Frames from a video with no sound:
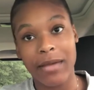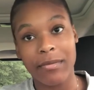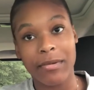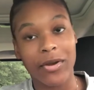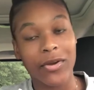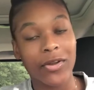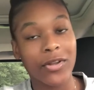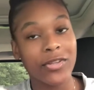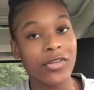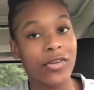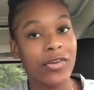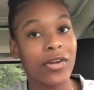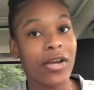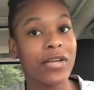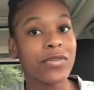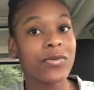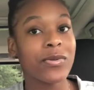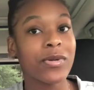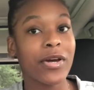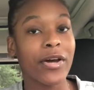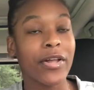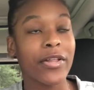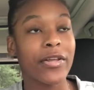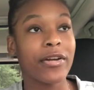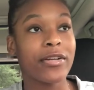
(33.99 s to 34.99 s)
I'm not gonna tell you guys
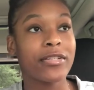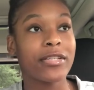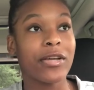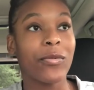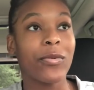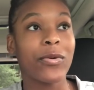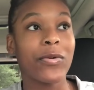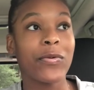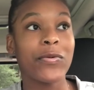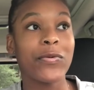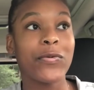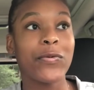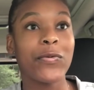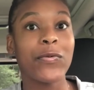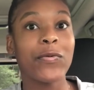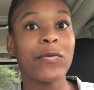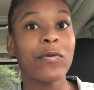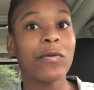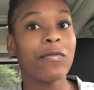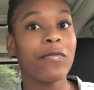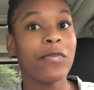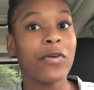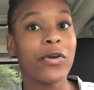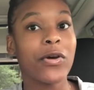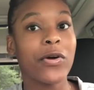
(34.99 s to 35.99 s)
what color because I want to do
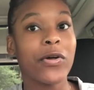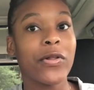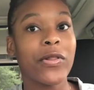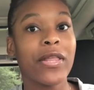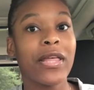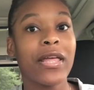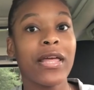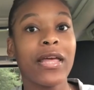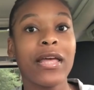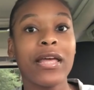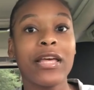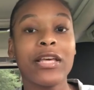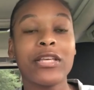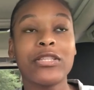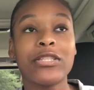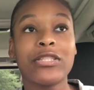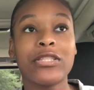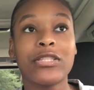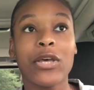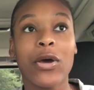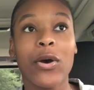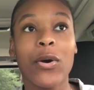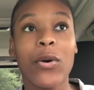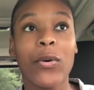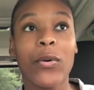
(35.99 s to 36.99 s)
a reveal.
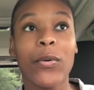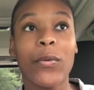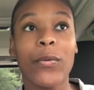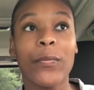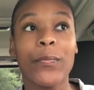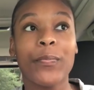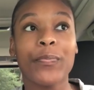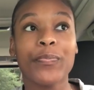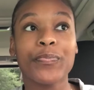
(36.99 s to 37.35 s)
So